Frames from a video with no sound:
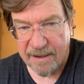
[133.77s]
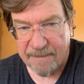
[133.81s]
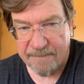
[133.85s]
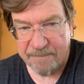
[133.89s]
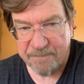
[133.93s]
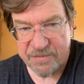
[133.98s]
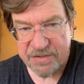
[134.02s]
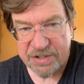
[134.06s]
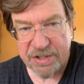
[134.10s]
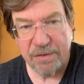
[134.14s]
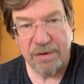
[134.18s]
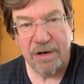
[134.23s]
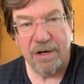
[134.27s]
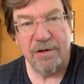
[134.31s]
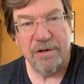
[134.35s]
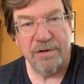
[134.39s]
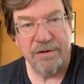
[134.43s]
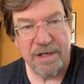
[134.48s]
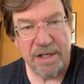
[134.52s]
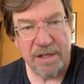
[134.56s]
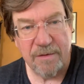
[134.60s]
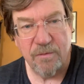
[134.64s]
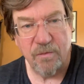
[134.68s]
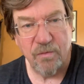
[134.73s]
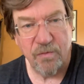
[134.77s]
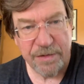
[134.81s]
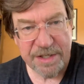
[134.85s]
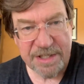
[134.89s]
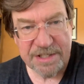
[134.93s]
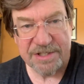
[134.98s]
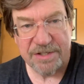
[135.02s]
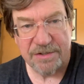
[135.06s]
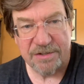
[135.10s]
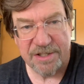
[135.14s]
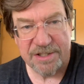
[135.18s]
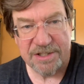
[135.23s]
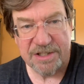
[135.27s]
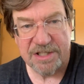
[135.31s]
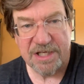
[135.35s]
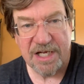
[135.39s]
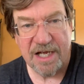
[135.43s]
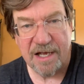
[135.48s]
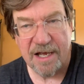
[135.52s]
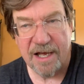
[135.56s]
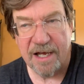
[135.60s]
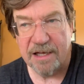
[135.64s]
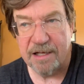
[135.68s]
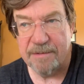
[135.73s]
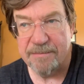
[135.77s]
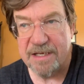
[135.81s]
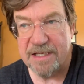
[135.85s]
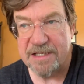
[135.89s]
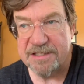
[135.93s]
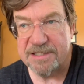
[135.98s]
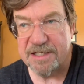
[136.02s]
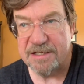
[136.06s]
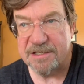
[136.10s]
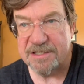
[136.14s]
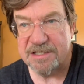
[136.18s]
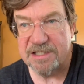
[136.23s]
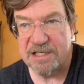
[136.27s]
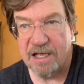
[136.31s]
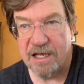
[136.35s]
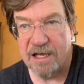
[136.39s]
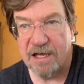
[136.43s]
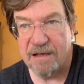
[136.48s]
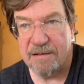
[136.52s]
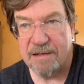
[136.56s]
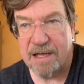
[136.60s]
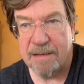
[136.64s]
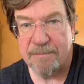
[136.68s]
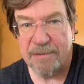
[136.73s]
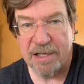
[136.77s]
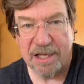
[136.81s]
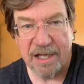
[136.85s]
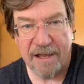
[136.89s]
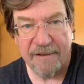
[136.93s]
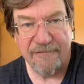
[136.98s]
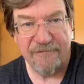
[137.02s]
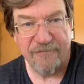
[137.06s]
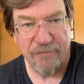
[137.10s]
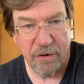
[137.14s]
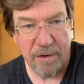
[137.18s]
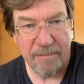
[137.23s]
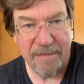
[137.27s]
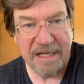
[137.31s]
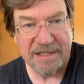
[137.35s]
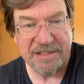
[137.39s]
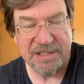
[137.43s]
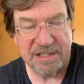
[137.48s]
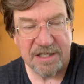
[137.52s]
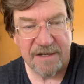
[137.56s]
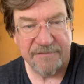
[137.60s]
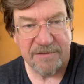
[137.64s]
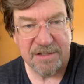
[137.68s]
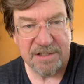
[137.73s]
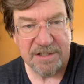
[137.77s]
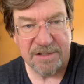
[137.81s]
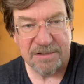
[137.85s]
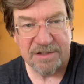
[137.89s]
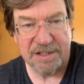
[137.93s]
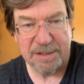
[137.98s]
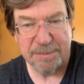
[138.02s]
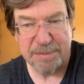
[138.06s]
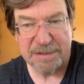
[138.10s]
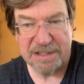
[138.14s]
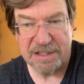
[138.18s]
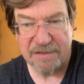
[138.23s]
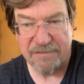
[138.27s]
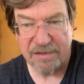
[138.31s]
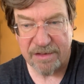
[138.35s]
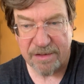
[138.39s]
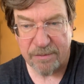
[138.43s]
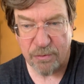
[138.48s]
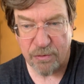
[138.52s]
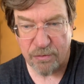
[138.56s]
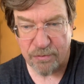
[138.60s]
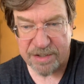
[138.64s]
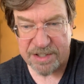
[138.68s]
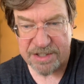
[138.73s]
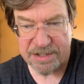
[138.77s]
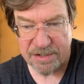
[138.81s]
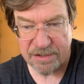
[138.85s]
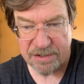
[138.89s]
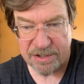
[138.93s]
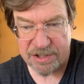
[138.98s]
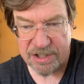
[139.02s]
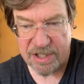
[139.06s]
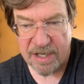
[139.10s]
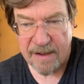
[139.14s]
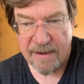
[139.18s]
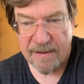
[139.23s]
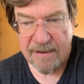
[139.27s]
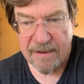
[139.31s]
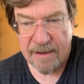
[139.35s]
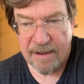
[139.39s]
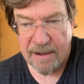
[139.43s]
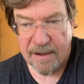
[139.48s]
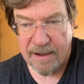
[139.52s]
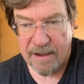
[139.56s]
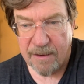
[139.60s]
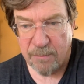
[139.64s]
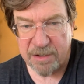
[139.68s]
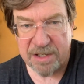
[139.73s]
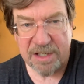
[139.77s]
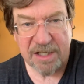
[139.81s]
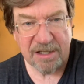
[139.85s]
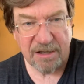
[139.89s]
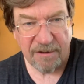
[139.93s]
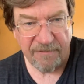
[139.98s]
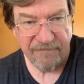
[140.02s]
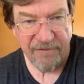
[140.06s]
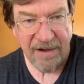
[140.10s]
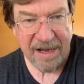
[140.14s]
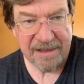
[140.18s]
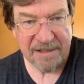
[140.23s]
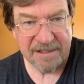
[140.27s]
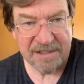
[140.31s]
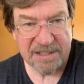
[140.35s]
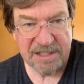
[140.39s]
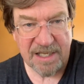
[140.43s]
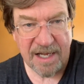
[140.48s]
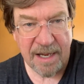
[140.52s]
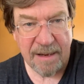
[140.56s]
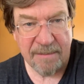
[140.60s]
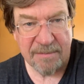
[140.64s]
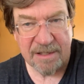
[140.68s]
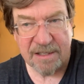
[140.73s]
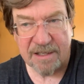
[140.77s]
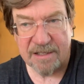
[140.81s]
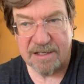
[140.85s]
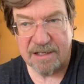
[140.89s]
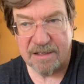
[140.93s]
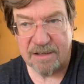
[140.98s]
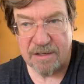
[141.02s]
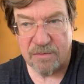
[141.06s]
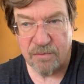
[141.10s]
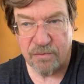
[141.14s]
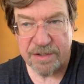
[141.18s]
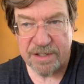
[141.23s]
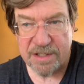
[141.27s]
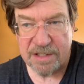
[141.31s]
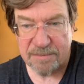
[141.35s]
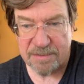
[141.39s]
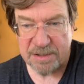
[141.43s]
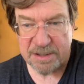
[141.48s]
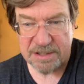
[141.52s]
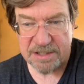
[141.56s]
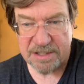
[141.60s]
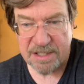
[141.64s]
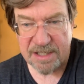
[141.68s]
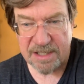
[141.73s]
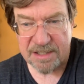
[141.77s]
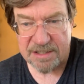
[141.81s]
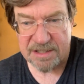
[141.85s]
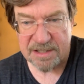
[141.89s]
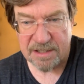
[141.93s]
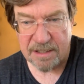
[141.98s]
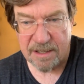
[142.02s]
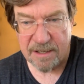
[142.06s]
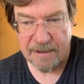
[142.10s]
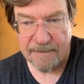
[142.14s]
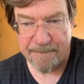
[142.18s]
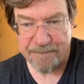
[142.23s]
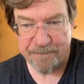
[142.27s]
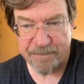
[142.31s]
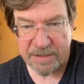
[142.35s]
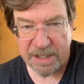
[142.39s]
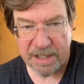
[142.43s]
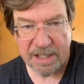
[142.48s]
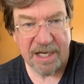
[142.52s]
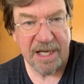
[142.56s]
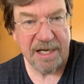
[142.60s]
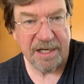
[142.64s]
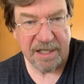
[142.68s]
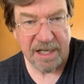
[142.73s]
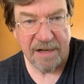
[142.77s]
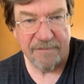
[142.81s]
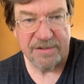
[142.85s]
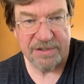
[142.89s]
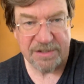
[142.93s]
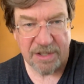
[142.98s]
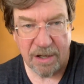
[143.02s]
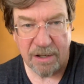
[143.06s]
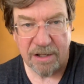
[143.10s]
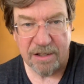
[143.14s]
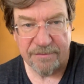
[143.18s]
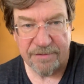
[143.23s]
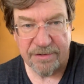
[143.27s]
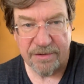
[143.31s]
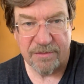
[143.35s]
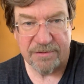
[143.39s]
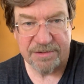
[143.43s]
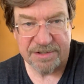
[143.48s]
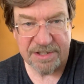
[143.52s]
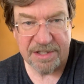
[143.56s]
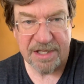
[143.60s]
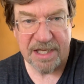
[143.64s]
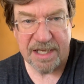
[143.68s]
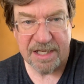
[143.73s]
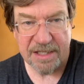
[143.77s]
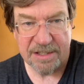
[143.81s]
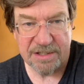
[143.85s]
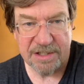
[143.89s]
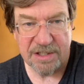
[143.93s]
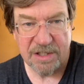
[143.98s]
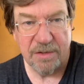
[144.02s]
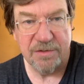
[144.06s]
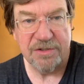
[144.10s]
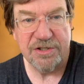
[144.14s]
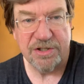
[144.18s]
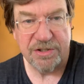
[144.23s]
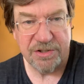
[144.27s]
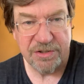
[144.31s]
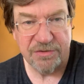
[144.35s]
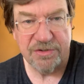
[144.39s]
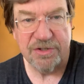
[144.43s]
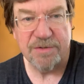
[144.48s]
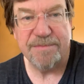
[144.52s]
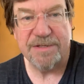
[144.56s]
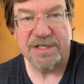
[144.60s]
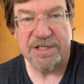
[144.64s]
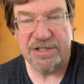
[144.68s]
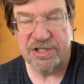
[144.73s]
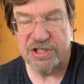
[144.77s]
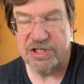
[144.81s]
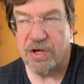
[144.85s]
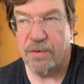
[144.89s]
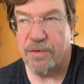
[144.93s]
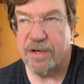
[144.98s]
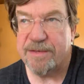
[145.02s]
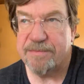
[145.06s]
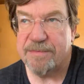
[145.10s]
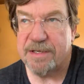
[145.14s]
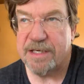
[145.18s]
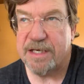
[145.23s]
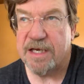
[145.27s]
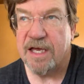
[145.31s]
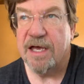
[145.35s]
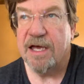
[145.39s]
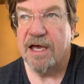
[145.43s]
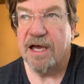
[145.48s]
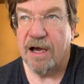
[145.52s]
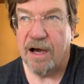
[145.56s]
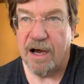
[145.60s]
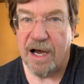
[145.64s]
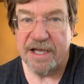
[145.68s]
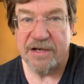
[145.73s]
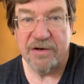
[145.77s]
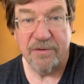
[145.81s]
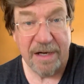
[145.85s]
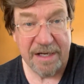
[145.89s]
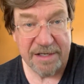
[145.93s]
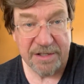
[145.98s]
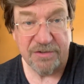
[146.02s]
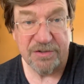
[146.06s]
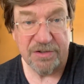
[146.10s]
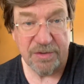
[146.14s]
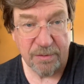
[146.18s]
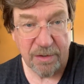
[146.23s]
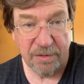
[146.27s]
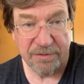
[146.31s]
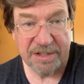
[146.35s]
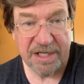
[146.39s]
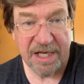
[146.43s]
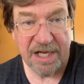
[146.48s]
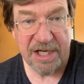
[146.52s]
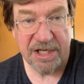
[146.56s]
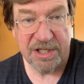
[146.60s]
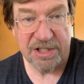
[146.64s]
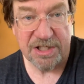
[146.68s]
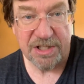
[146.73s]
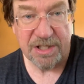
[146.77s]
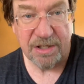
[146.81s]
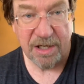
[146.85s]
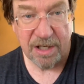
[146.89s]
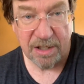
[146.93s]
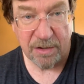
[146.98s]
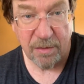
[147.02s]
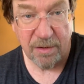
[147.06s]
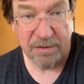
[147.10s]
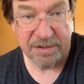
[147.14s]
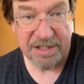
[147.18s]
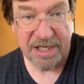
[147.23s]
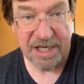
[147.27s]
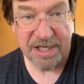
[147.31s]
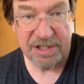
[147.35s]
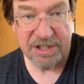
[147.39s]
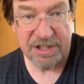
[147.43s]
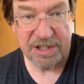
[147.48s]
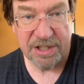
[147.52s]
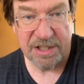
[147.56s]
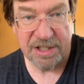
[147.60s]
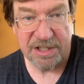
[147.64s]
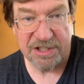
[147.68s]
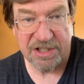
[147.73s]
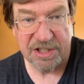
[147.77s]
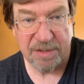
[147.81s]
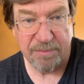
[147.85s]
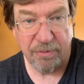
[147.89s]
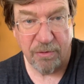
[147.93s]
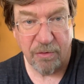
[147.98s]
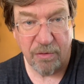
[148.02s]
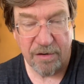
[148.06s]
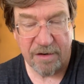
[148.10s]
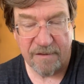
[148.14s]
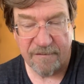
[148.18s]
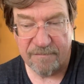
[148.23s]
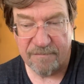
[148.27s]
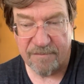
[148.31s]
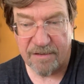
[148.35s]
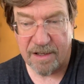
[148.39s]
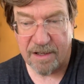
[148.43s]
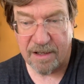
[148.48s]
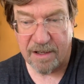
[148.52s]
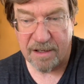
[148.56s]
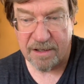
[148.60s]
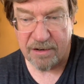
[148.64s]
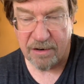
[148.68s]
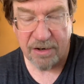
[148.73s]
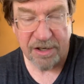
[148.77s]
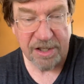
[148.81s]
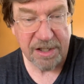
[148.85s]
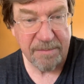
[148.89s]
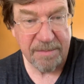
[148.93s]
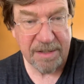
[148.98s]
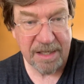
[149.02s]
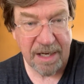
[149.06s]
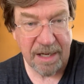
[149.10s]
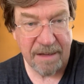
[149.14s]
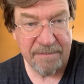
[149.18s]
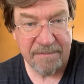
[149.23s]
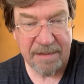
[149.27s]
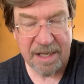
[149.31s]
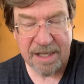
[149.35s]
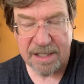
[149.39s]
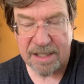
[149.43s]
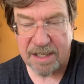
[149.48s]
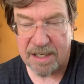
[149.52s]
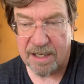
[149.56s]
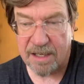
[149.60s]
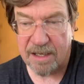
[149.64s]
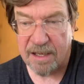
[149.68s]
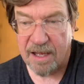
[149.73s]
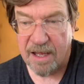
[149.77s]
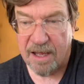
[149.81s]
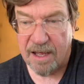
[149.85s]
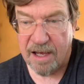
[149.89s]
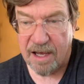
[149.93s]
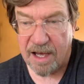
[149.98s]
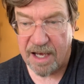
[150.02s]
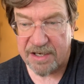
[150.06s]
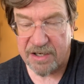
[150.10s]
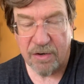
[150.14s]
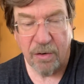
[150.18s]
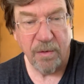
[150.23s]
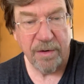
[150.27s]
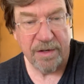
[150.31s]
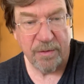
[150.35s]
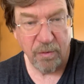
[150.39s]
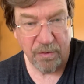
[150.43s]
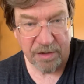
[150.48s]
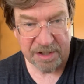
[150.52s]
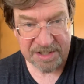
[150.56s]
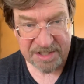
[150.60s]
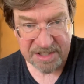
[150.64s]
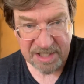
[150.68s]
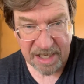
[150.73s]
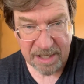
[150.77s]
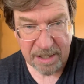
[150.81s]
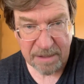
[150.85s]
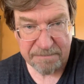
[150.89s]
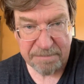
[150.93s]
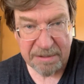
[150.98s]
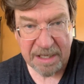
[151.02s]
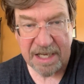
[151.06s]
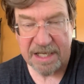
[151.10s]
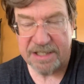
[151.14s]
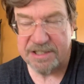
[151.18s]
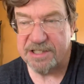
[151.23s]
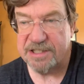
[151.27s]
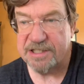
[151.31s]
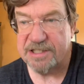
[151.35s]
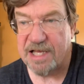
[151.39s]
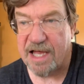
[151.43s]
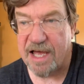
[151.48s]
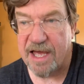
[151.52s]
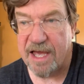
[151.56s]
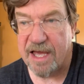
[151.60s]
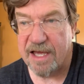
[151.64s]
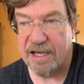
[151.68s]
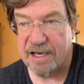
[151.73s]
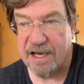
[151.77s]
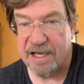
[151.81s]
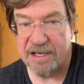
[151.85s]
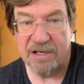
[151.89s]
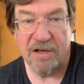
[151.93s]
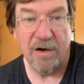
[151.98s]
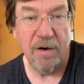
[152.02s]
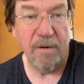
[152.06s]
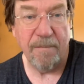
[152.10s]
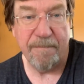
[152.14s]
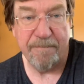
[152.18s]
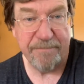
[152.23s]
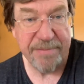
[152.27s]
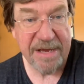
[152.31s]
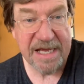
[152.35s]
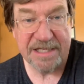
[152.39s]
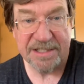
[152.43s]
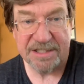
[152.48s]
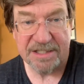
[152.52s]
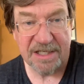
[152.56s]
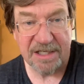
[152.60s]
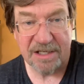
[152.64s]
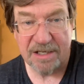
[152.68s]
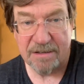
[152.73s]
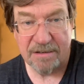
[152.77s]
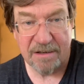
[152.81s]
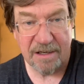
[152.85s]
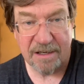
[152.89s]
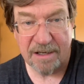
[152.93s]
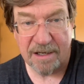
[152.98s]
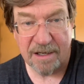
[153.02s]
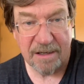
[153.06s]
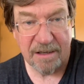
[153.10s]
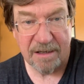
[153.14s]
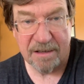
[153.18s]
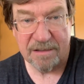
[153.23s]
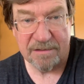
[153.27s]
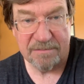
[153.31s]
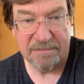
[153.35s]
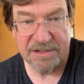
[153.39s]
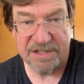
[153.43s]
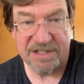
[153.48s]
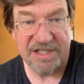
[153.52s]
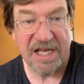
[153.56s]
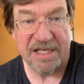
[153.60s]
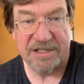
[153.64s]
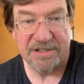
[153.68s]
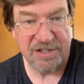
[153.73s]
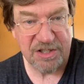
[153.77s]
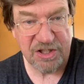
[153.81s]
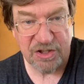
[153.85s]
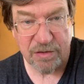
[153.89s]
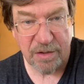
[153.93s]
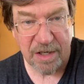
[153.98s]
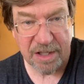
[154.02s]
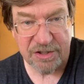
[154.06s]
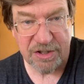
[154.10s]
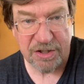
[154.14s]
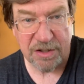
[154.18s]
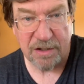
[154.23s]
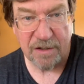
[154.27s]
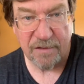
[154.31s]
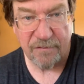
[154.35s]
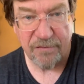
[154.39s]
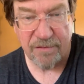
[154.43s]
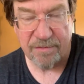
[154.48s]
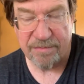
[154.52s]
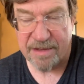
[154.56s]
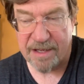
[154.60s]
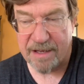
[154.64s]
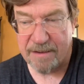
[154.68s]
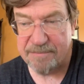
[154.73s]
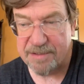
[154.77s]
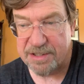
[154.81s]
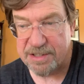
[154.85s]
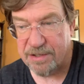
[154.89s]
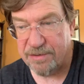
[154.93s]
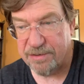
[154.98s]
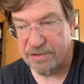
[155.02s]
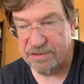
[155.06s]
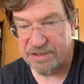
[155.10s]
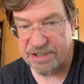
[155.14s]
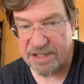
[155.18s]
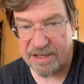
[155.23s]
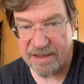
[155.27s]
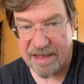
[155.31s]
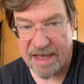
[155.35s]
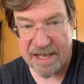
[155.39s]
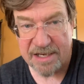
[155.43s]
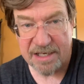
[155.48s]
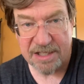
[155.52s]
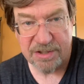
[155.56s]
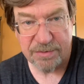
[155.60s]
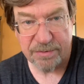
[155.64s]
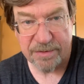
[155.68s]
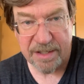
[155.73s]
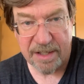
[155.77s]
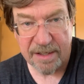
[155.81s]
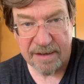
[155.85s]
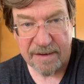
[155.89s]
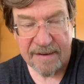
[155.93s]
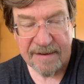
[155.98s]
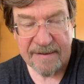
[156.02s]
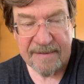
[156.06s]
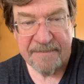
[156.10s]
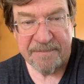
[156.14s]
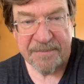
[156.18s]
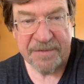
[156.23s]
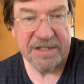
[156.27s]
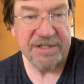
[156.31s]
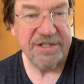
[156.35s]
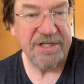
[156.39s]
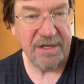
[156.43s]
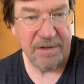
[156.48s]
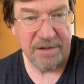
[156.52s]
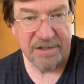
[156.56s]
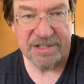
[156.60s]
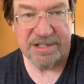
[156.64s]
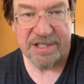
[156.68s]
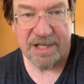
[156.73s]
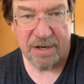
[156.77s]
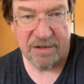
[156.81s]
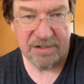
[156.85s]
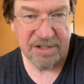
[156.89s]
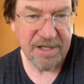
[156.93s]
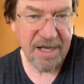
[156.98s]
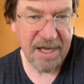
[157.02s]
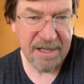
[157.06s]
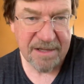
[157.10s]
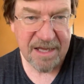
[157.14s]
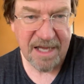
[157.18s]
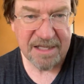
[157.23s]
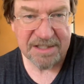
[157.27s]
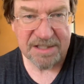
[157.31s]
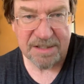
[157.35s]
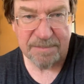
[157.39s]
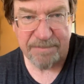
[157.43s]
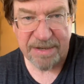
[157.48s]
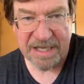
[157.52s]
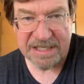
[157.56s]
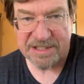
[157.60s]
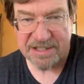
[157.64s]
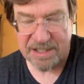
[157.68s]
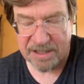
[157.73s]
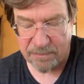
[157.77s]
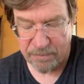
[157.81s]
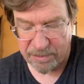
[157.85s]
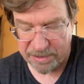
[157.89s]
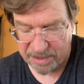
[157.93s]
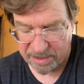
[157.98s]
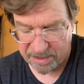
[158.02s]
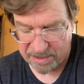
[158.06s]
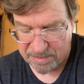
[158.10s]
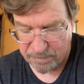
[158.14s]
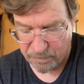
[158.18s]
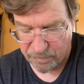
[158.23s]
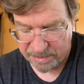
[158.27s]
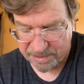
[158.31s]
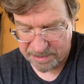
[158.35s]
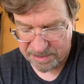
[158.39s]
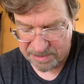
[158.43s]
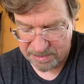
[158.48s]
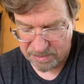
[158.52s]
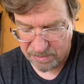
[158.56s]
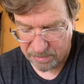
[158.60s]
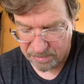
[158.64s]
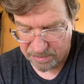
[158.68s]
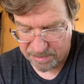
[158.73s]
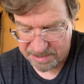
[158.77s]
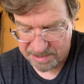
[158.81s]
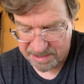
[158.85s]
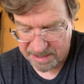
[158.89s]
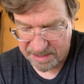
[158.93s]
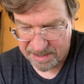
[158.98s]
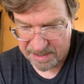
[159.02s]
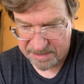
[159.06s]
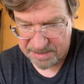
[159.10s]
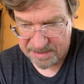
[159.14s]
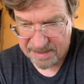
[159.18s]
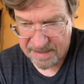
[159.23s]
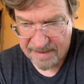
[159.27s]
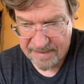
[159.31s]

So you are learning research elements and the MLA format stuff that deals specifically with research. When you get to the final exam in week number 6, it kind of covers all of those things. You know, you should be showing me, I know how to use a quotation in support of an argument I'm making. I know what a works cited page is like. I know basic sentence structure from the materials on that each week, et cetera, et cetera. So that's basically what this course is.